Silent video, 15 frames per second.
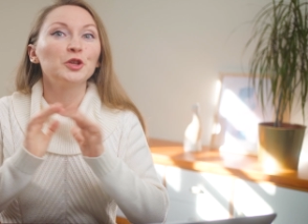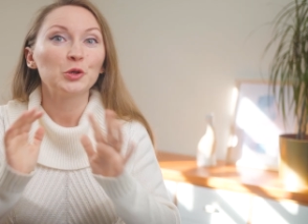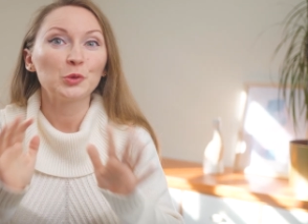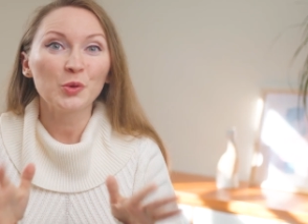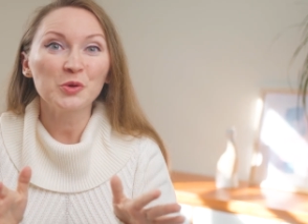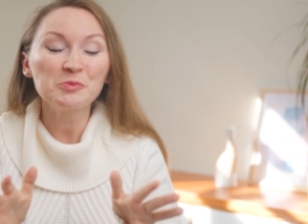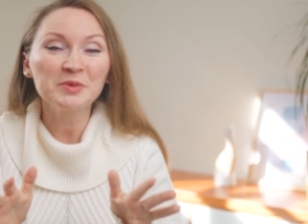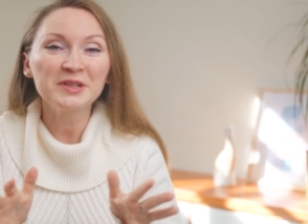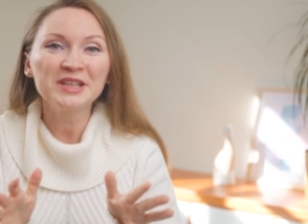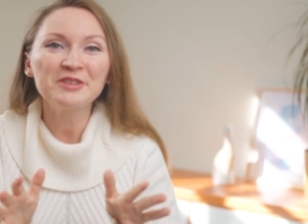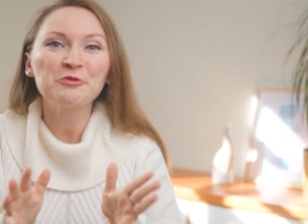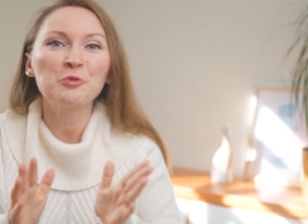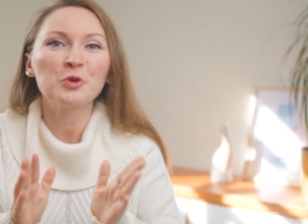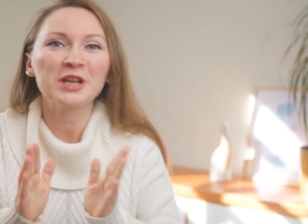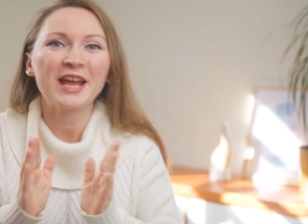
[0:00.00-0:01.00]
You won't
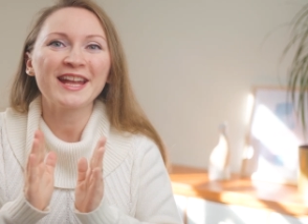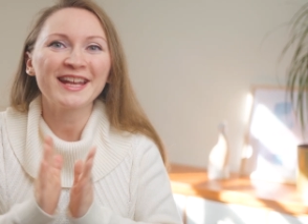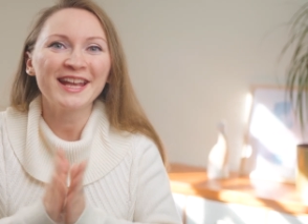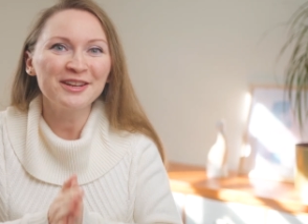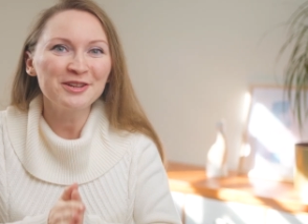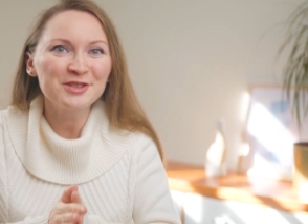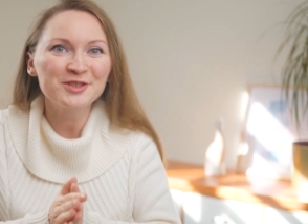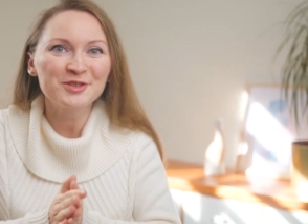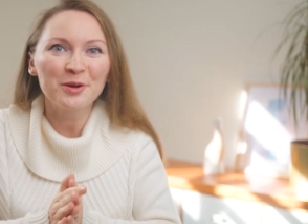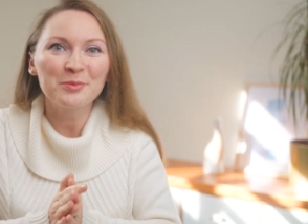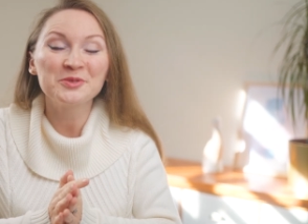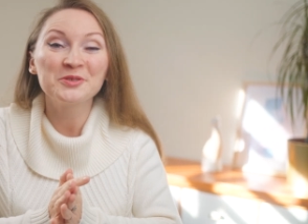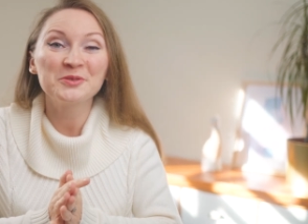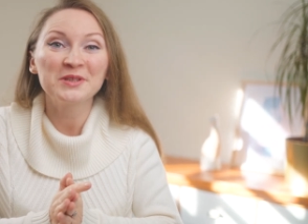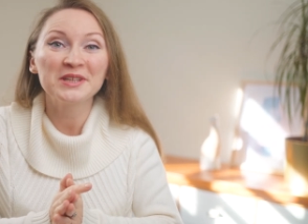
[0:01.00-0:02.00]
believe what I cannot
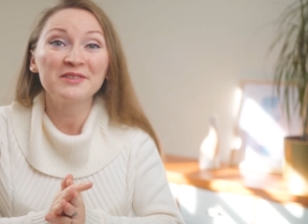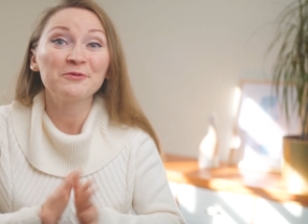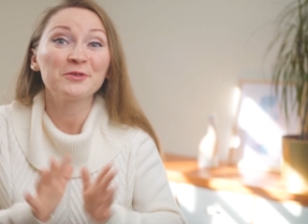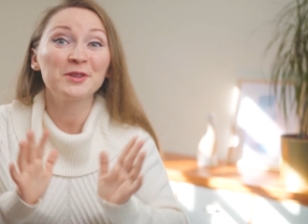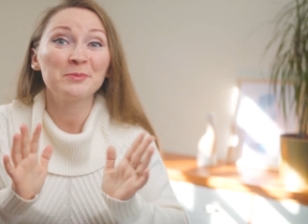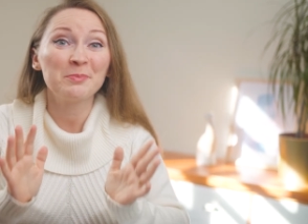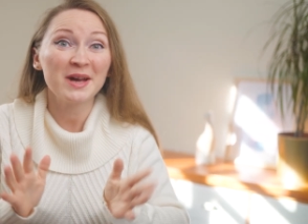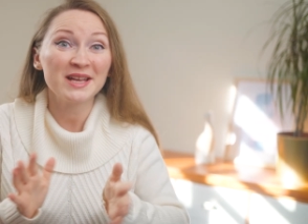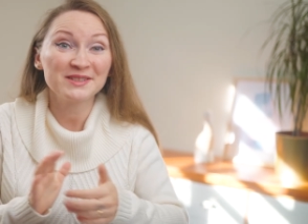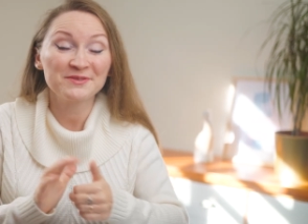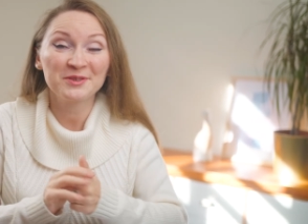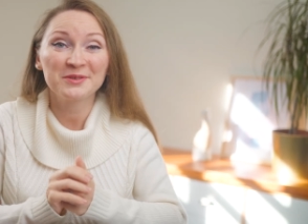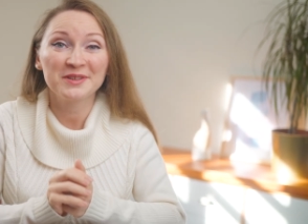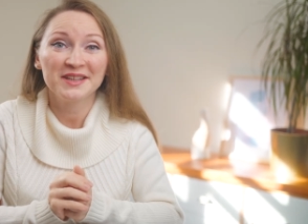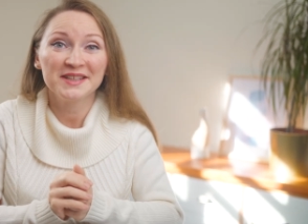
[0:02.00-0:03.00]
stop doing for the past
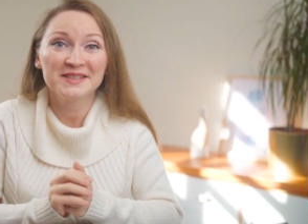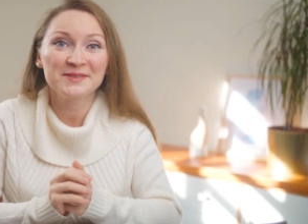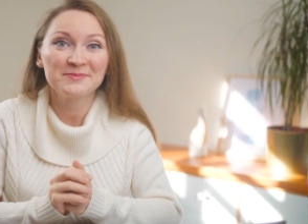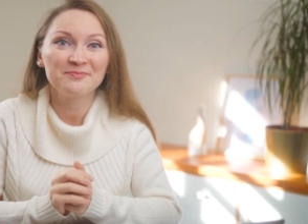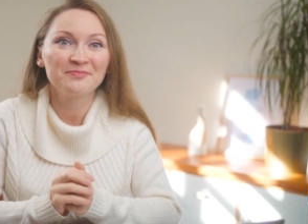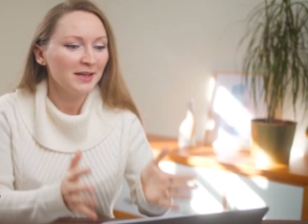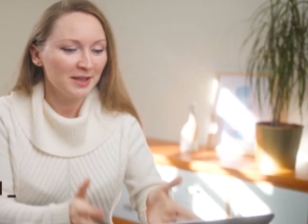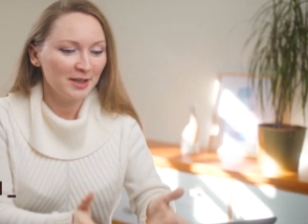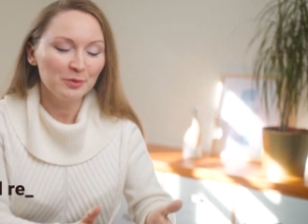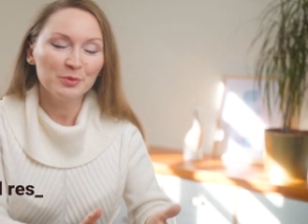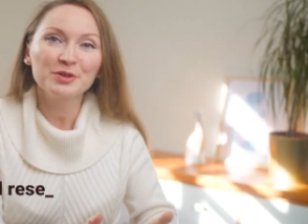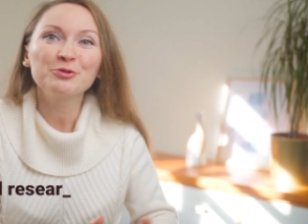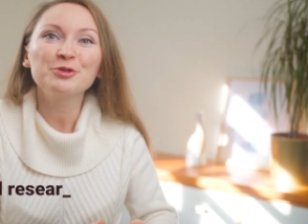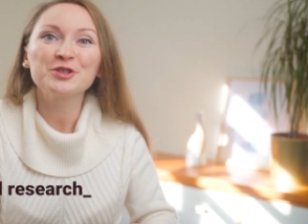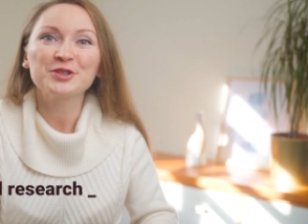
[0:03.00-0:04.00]
few days.
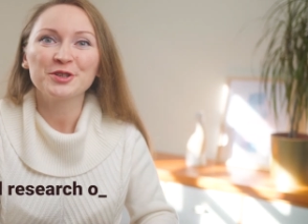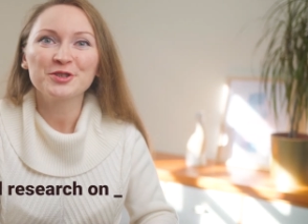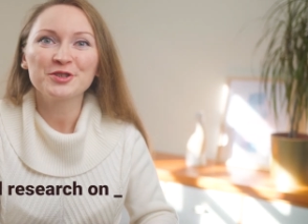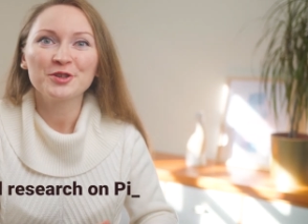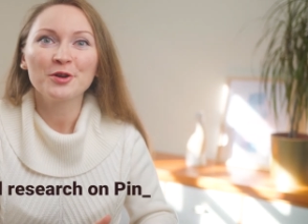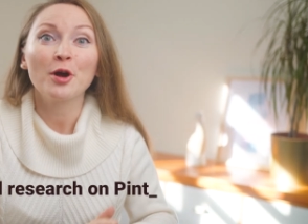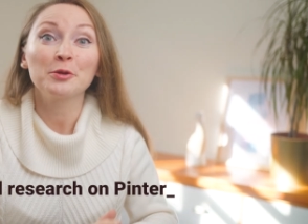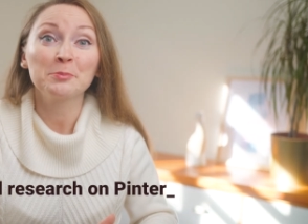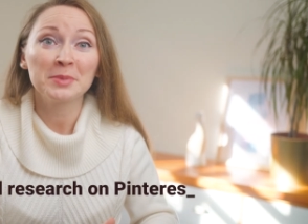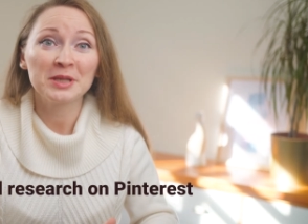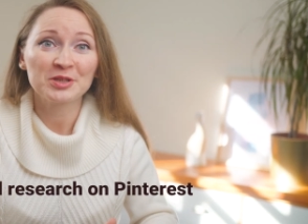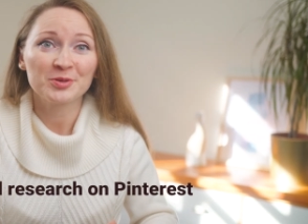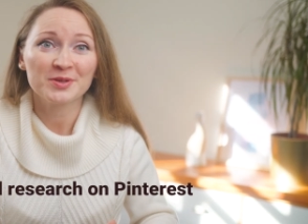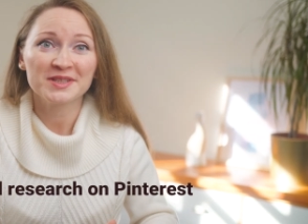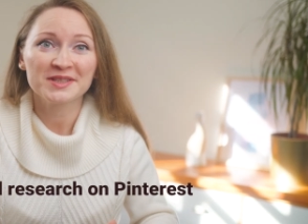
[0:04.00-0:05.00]
Keyword research on
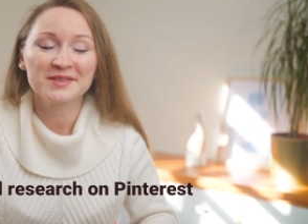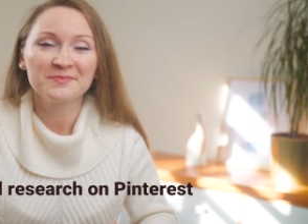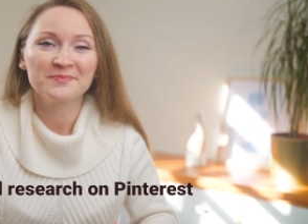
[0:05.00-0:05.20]
Pinterest.